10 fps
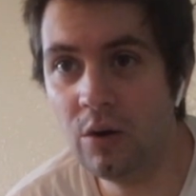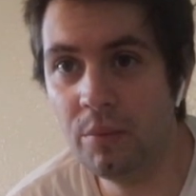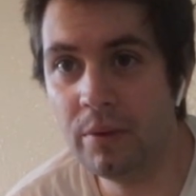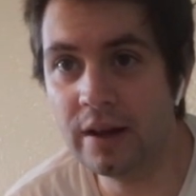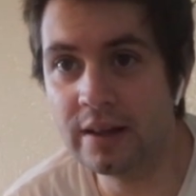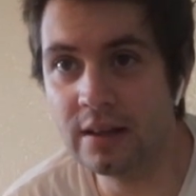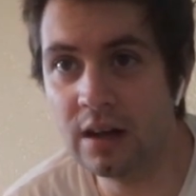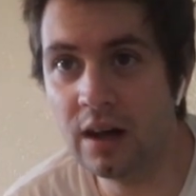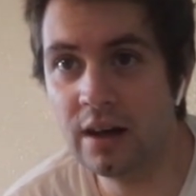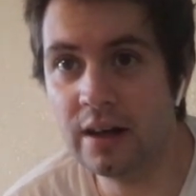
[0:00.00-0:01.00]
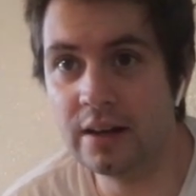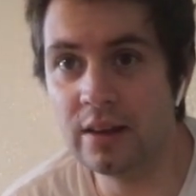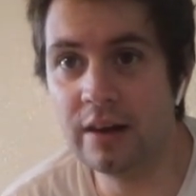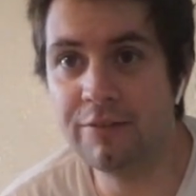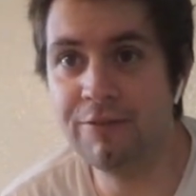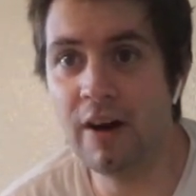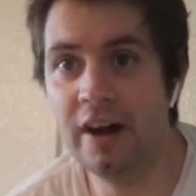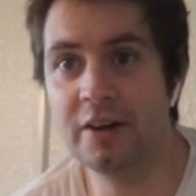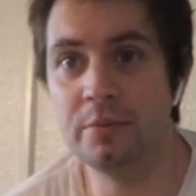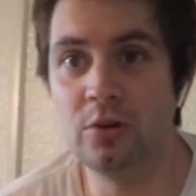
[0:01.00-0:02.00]
Oh my god, a lot of uh,
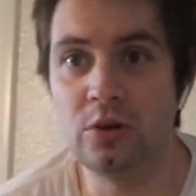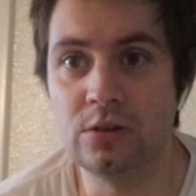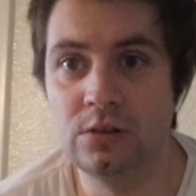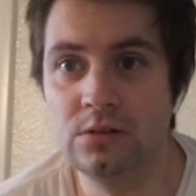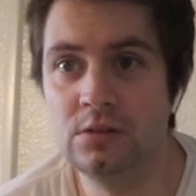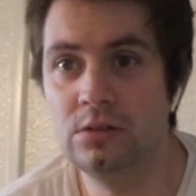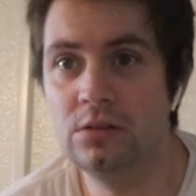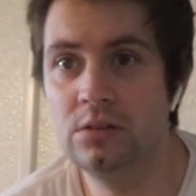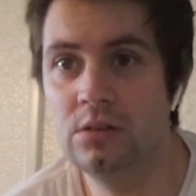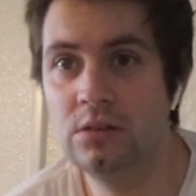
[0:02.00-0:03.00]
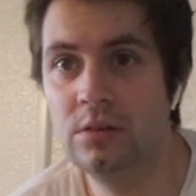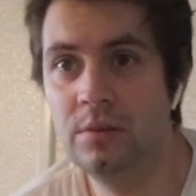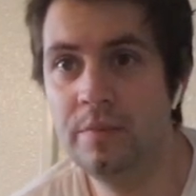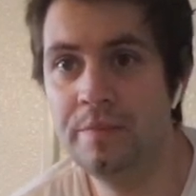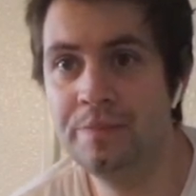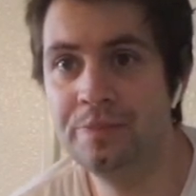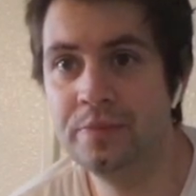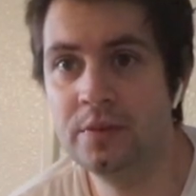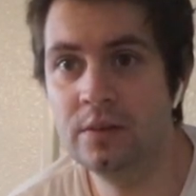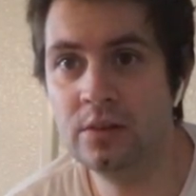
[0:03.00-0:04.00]
fire. A lot of games here.
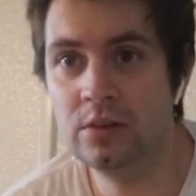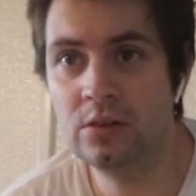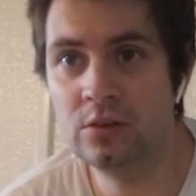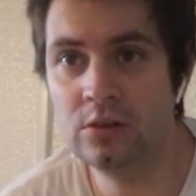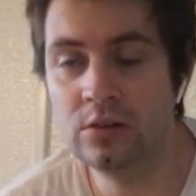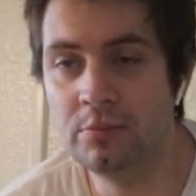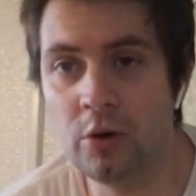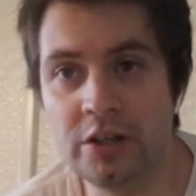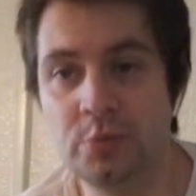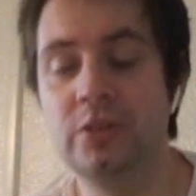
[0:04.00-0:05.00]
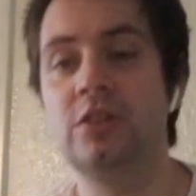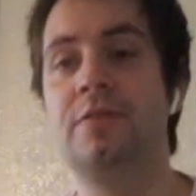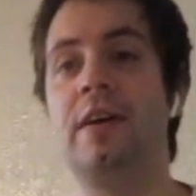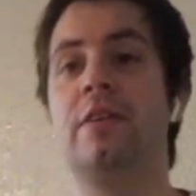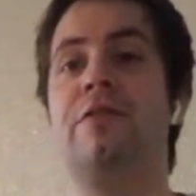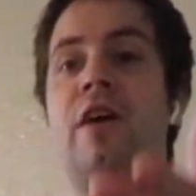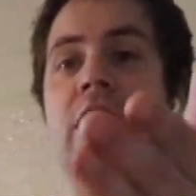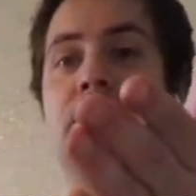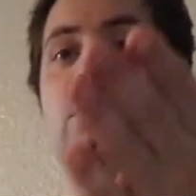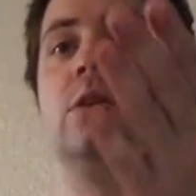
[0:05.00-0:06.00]
PC, Boys, we just found the
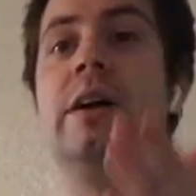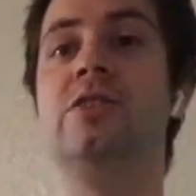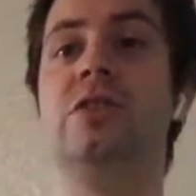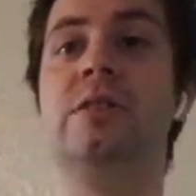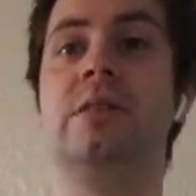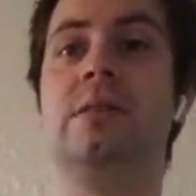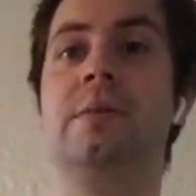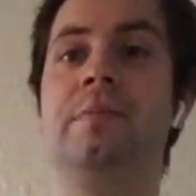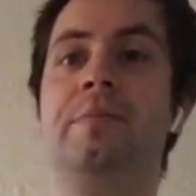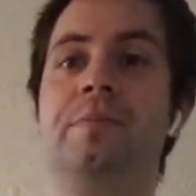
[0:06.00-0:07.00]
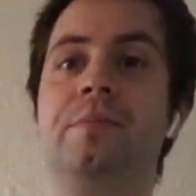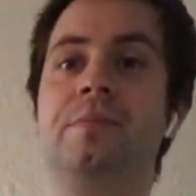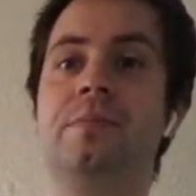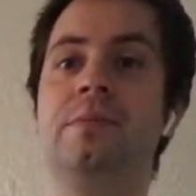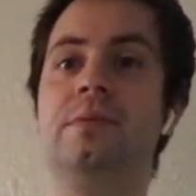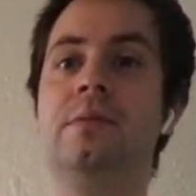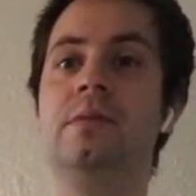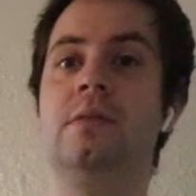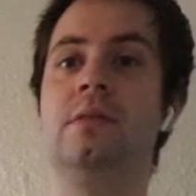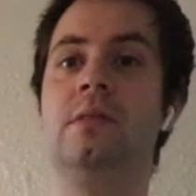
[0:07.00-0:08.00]
Fireball Legend. Pretty
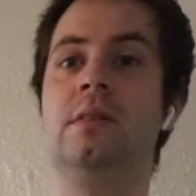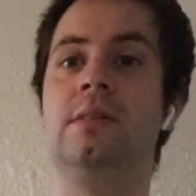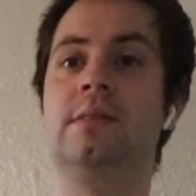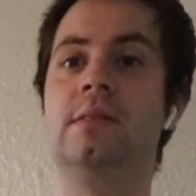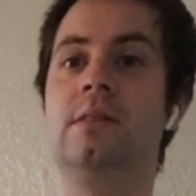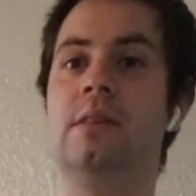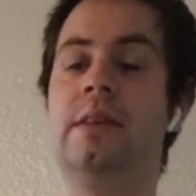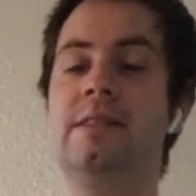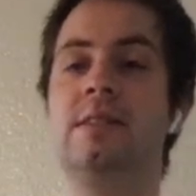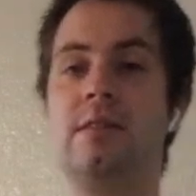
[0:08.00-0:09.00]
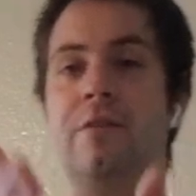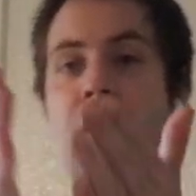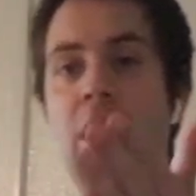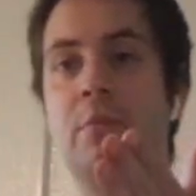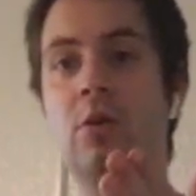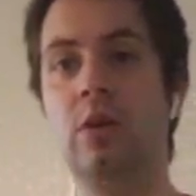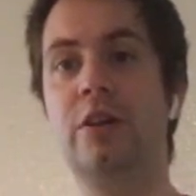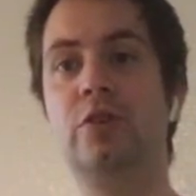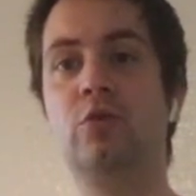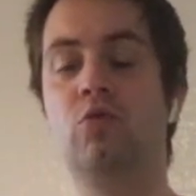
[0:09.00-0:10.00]
nice over here. This is the Fireball
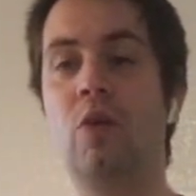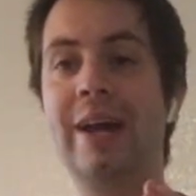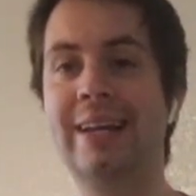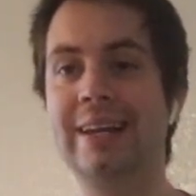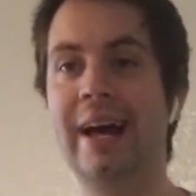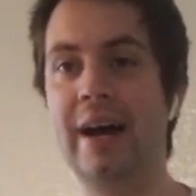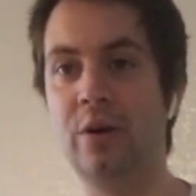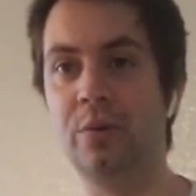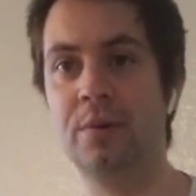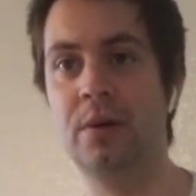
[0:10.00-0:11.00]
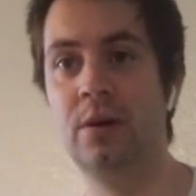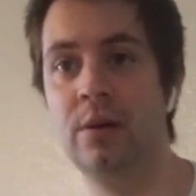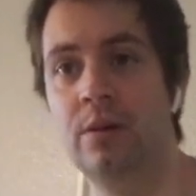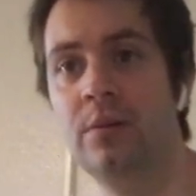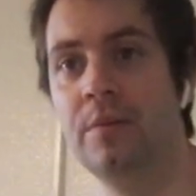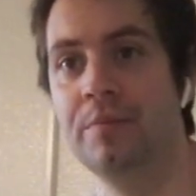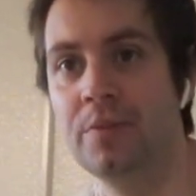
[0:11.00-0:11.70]
Legend right now. This is where we eat.